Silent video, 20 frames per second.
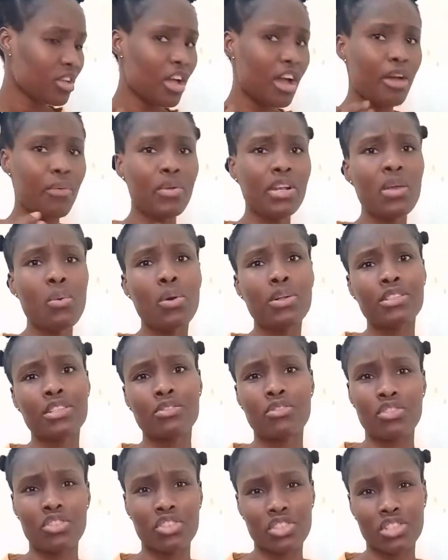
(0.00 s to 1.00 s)
I really
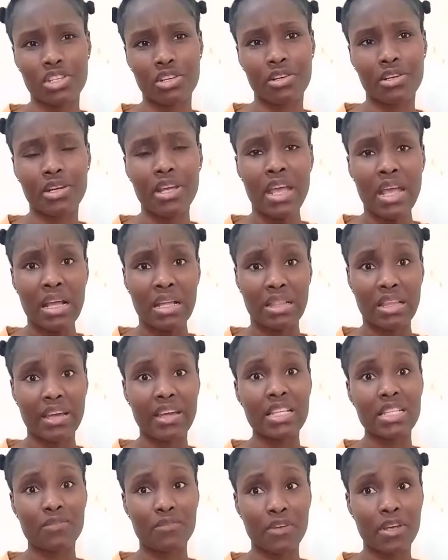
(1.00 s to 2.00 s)
wanted to share
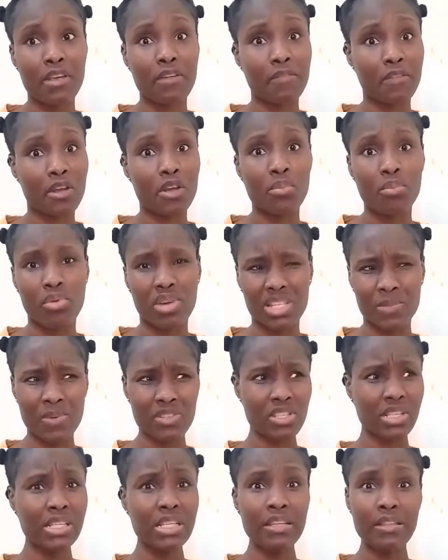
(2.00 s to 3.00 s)
that it's very, very important,
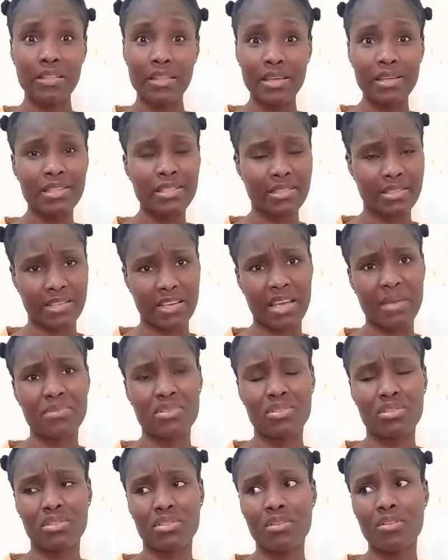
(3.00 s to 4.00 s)
especially in these
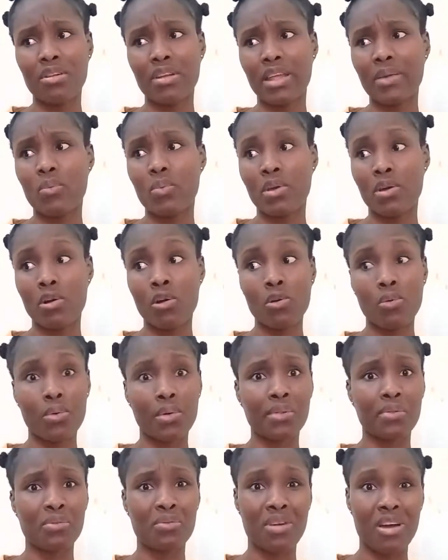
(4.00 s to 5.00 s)
times, like, we're all
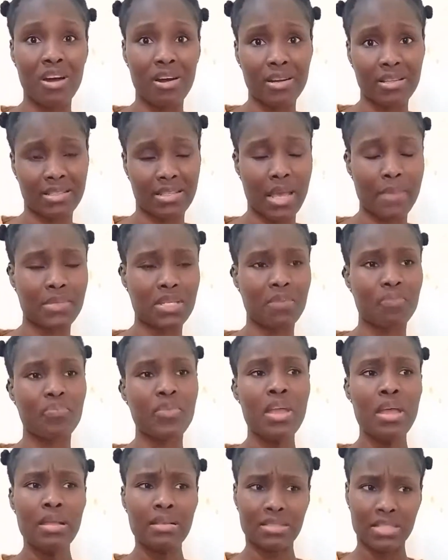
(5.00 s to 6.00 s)
going through hard times,
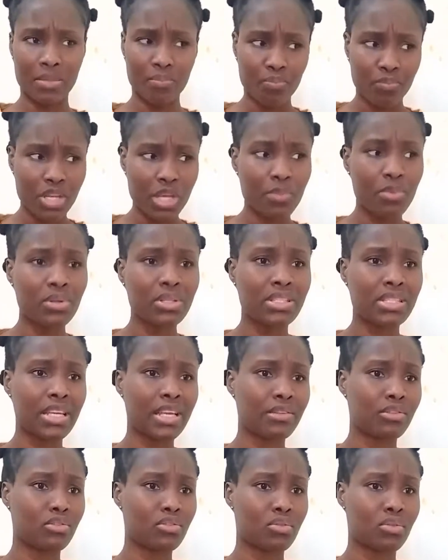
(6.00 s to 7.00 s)
and some people
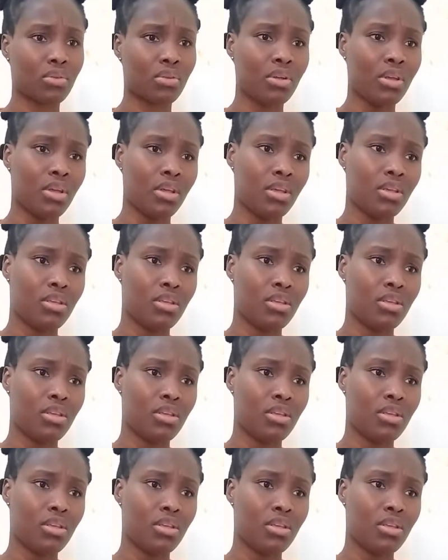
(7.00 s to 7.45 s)
tend to